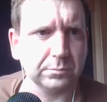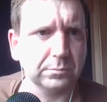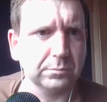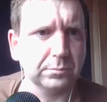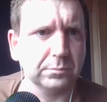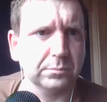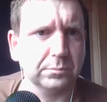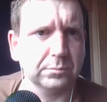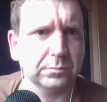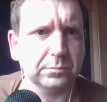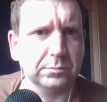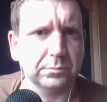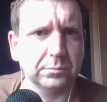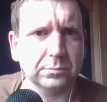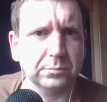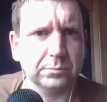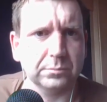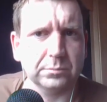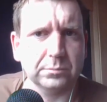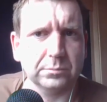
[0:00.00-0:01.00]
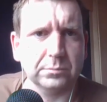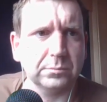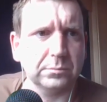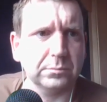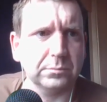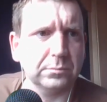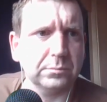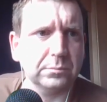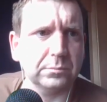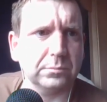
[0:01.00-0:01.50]

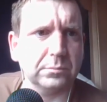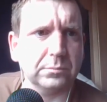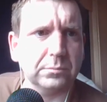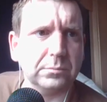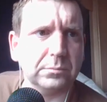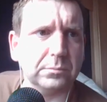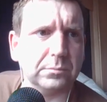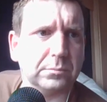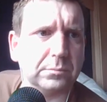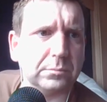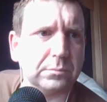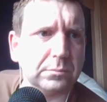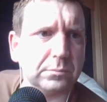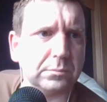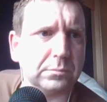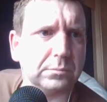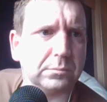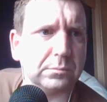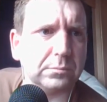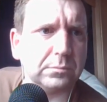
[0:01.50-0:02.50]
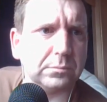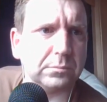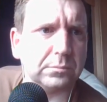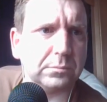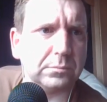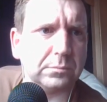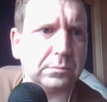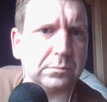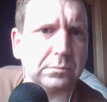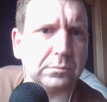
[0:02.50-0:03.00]

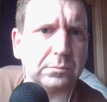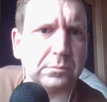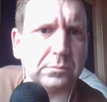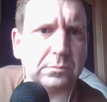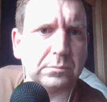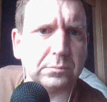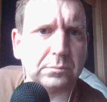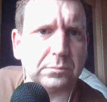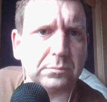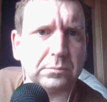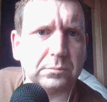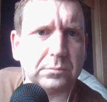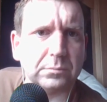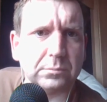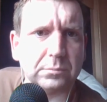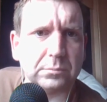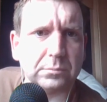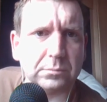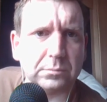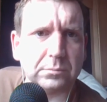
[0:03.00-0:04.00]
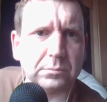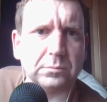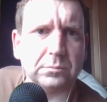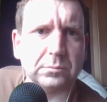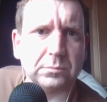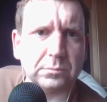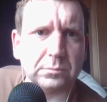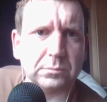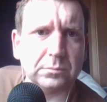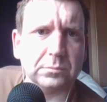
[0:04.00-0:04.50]

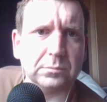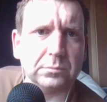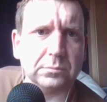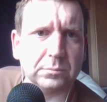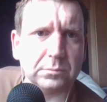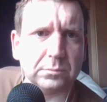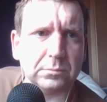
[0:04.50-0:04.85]
The person shown says nothing.